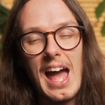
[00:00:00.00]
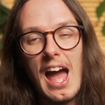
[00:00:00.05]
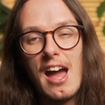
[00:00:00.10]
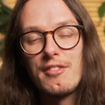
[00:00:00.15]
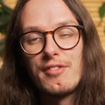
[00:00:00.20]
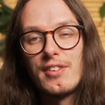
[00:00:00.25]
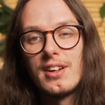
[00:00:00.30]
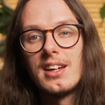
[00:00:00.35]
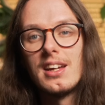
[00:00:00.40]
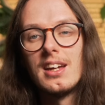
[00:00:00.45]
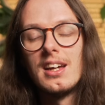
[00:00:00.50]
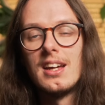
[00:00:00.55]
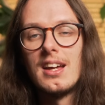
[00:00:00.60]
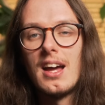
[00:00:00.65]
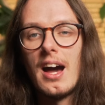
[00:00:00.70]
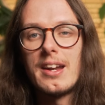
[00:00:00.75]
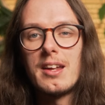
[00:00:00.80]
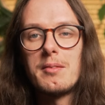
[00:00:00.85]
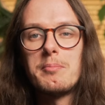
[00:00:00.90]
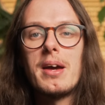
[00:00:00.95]
heavy
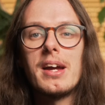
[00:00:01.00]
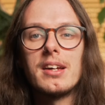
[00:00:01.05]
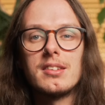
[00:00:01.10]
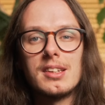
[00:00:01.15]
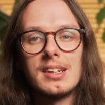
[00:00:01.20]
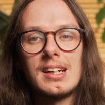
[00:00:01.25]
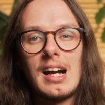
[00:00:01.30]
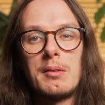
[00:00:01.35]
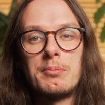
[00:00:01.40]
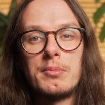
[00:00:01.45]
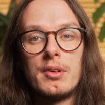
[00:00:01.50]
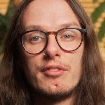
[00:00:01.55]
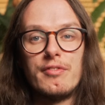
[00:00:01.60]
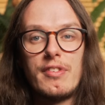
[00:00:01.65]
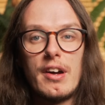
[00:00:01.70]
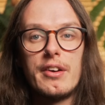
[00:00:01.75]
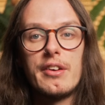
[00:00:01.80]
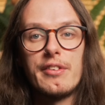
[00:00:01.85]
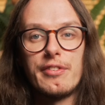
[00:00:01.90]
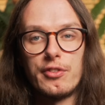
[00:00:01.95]
and it makes the camera
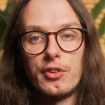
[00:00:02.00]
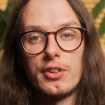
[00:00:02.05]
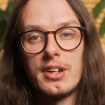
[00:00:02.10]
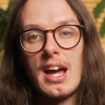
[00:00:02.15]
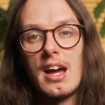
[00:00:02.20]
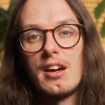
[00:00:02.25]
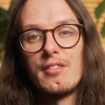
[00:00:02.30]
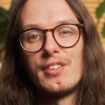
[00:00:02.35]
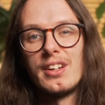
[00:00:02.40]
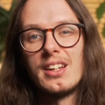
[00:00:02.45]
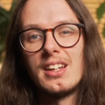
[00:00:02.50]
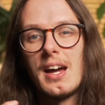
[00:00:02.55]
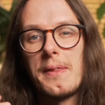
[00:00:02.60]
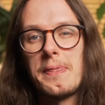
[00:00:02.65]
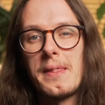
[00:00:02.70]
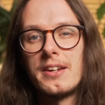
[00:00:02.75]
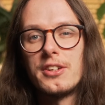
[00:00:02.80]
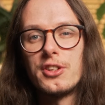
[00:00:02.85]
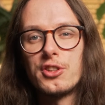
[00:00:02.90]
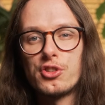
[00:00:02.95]
very front heavy, and
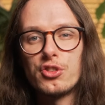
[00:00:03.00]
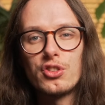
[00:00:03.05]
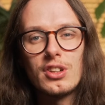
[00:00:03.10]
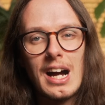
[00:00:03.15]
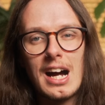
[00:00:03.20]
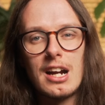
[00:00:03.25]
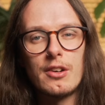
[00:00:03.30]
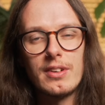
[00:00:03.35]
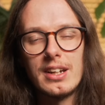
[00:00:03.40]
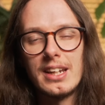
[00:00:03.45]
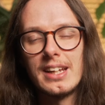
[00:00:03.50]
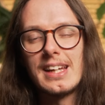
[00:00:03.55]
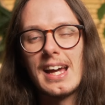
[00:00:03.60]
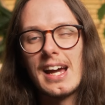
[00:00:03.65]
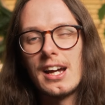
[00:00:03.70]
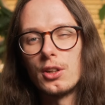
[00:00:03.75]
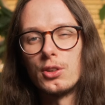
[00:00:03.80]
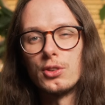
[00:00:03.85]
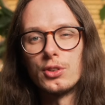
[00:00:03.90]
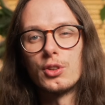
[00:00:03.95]
then you just can't really
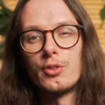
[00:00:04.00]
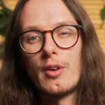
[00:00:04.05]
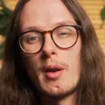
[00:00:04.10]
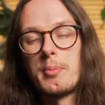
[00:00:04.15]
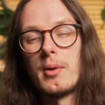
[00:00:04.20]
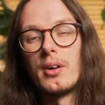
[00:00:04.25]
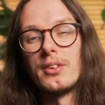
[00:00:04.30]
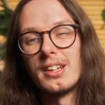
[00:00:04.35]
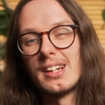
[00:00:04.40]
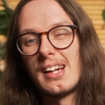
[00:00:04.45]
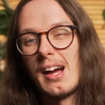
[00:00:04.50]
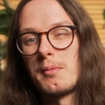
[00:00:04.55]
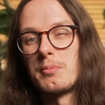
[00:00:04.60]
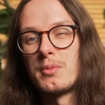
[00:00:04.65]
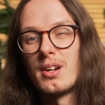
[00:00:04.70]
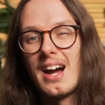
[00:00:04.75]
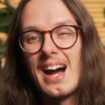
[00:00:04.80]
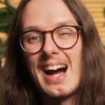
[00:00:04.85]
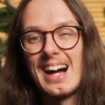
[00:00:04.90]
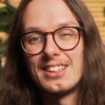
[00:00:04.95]
get a good grip on the
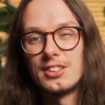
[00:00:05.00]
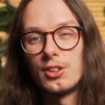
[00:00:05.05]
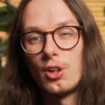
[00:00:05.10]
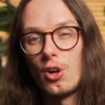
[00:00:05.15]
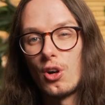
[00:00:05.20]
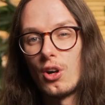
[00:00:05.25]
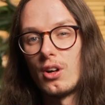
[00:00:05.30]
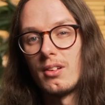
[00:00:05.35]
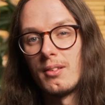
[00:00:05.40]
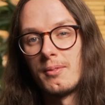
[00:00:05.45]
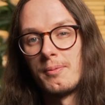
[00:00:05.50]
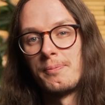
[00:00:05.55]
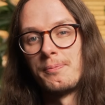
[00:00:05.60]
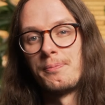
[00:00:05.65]
camera at all.